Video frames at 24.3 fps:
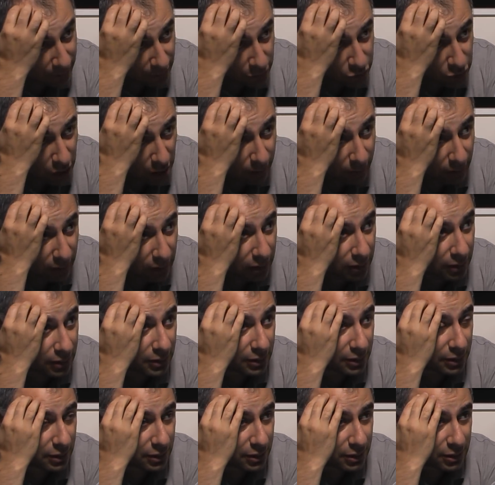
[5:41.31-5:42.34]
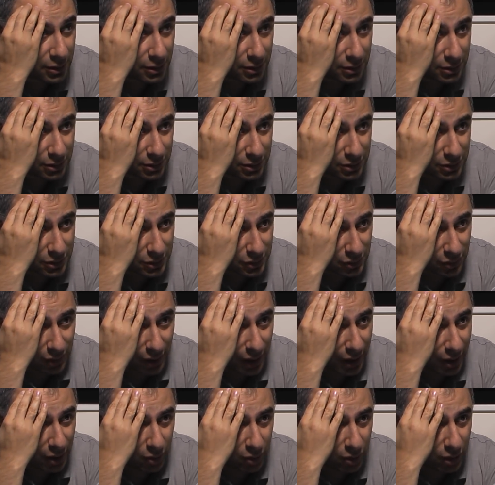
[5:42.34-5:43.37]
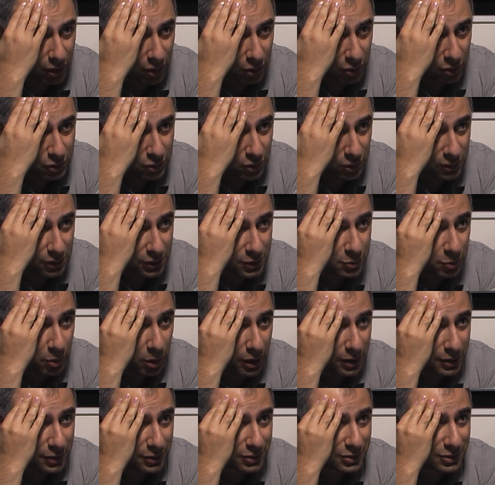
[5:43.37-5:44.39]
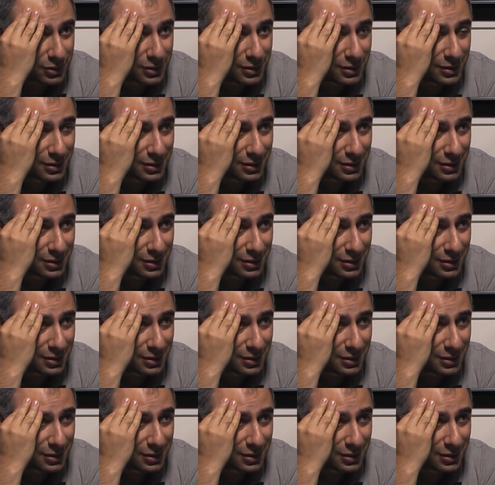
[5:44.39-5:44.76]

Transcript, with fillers: big trouble. So I don't want to lose all these pawns.